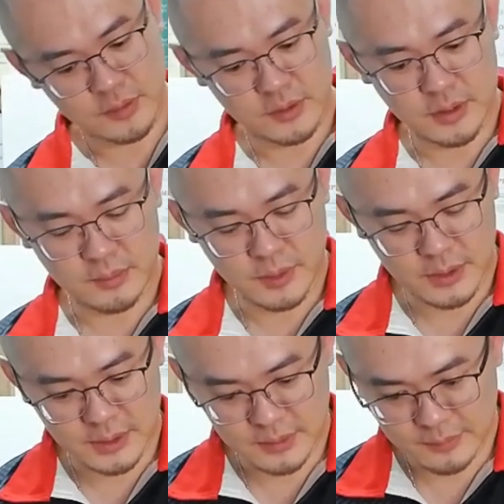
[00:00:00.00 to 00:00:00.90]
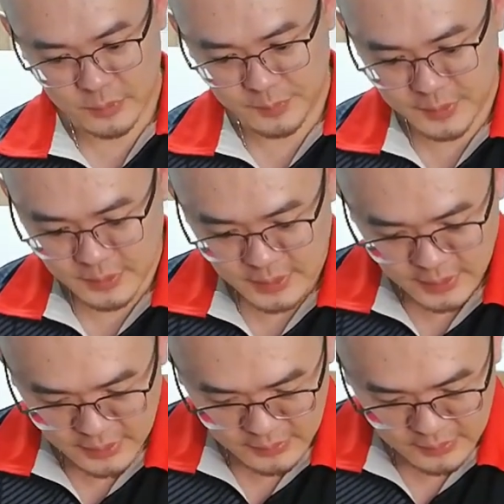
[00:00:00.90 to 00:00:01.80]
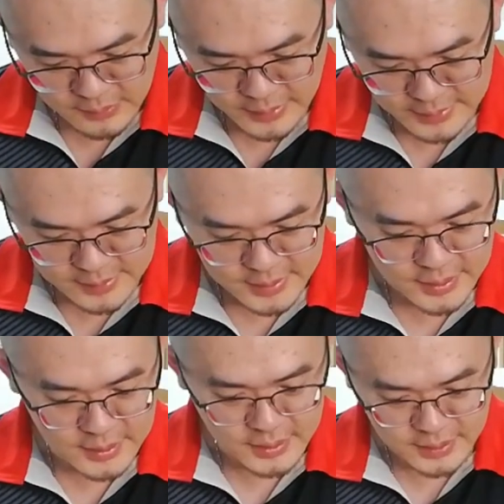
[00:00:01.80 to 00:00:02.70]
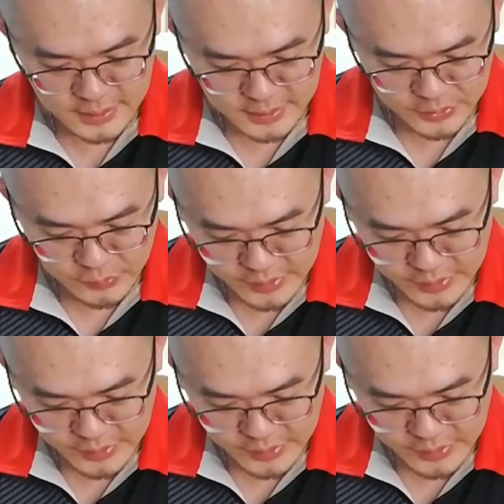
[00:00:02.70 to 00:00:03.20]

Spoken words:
Some oops. That's the tow